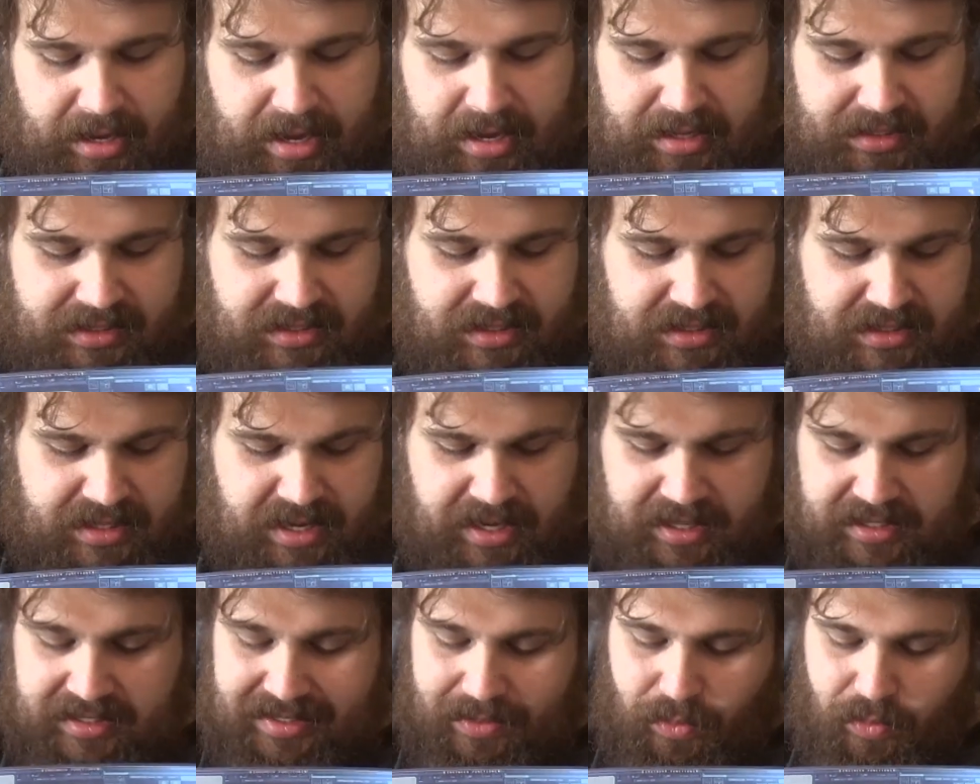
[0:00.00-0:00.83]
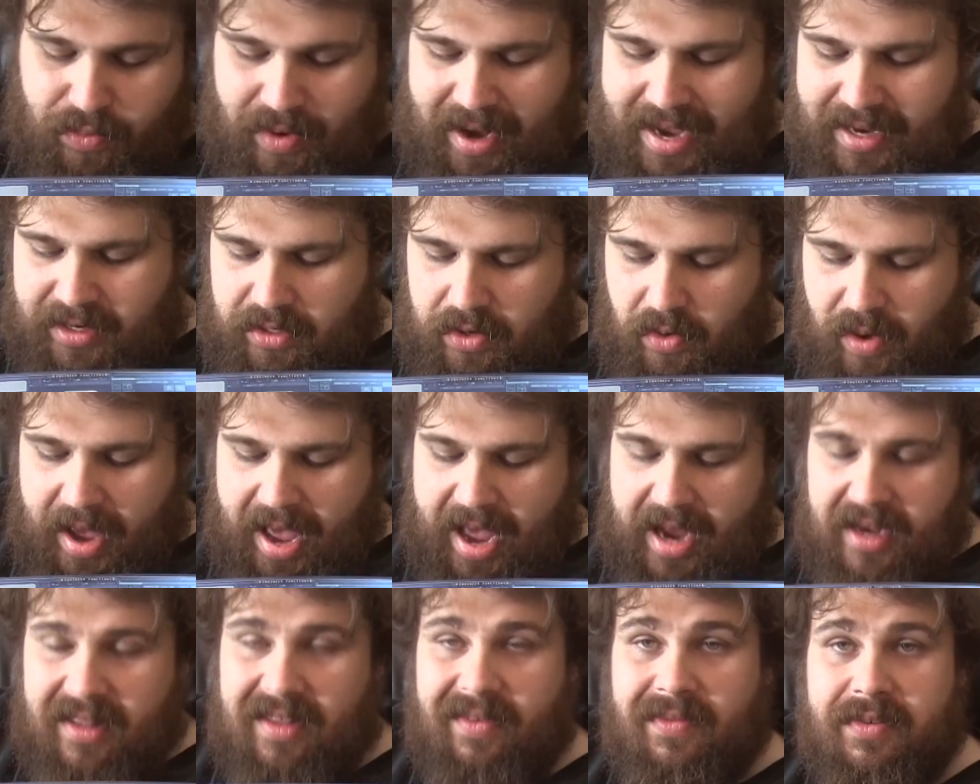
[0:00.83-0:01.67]
6
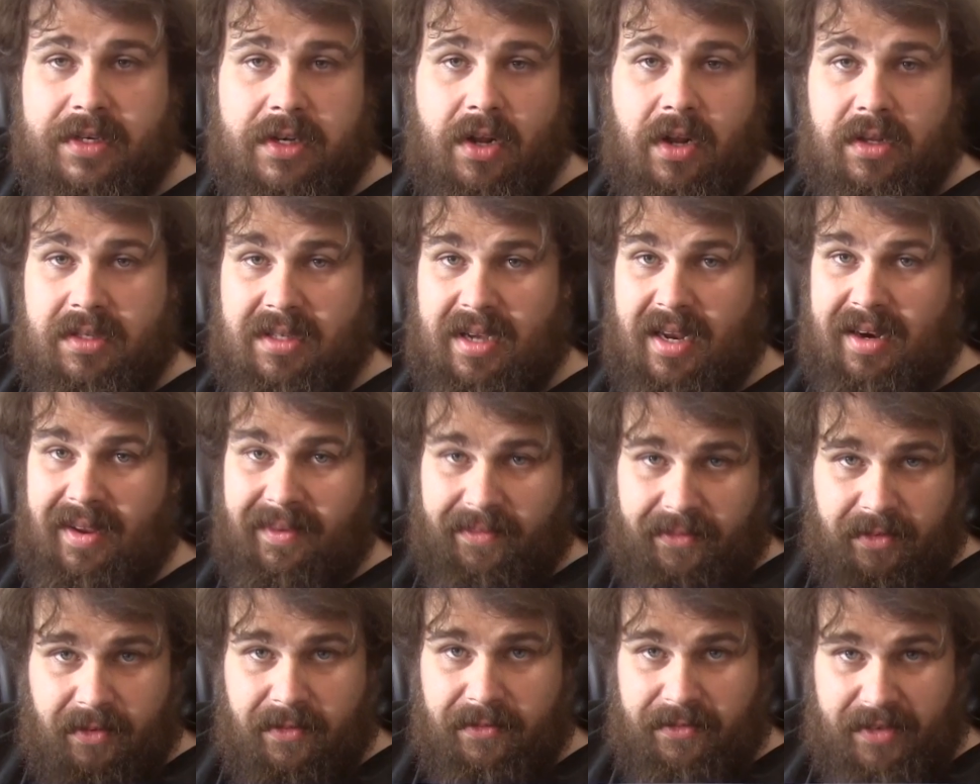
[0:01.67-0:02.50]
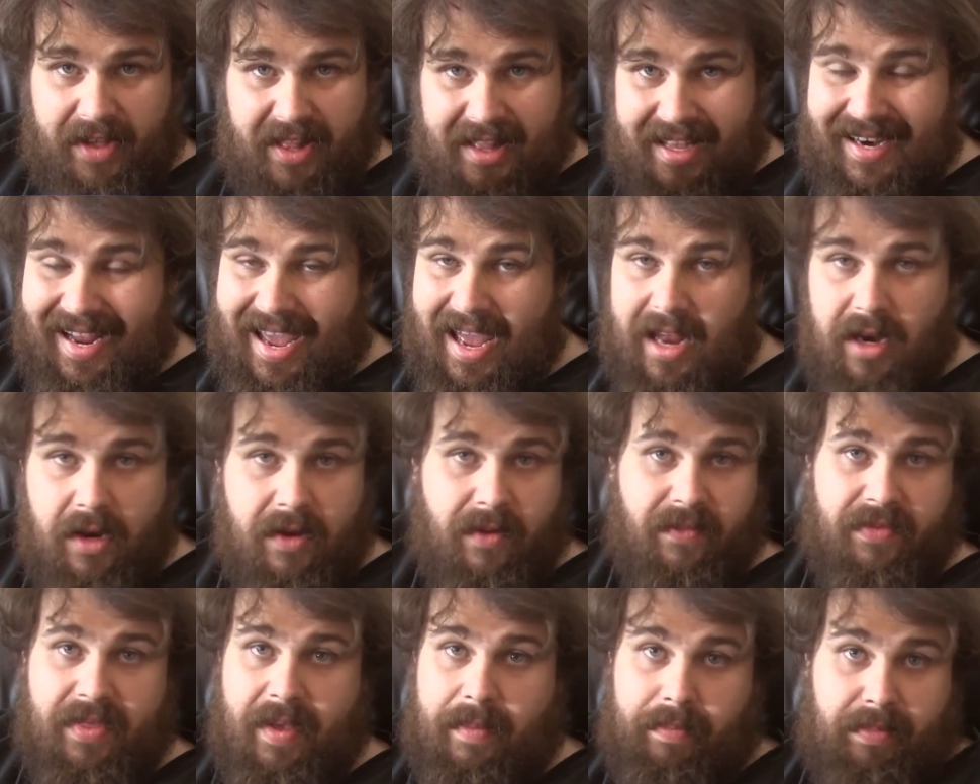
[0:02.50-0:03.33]
radioactive slots, and if you fill in any
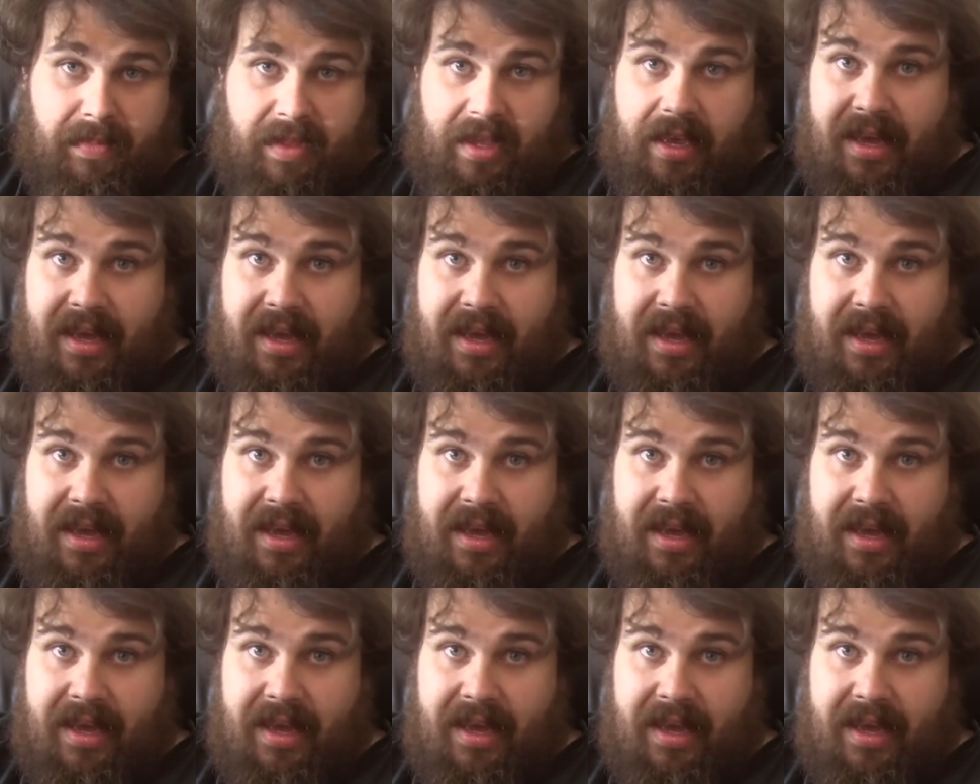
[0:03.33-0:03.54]
of them,